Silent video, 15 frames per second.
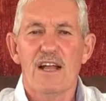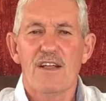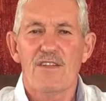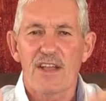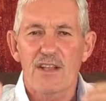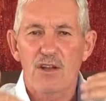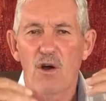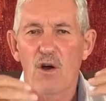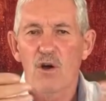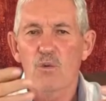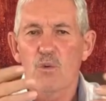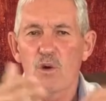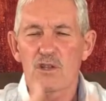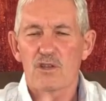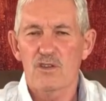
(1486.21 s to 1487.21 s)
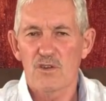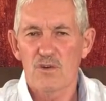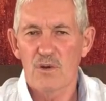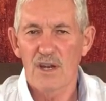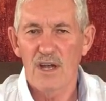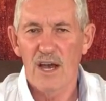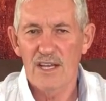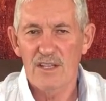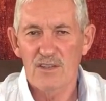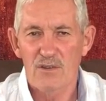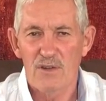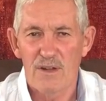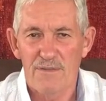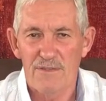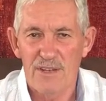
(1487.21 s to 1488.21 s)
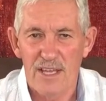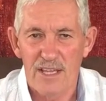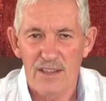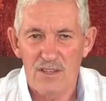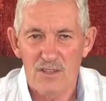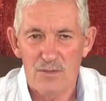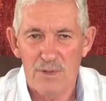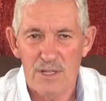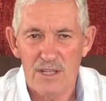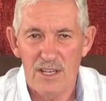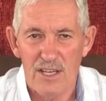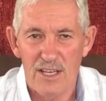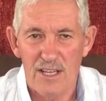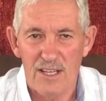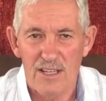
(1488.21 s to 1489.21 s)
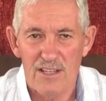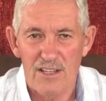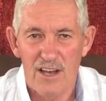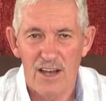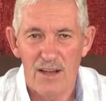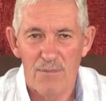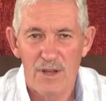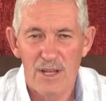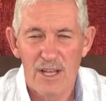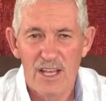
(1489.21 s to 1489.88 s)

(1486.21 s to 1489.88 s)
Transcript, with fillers: that God wants you and I to live in at this particular time.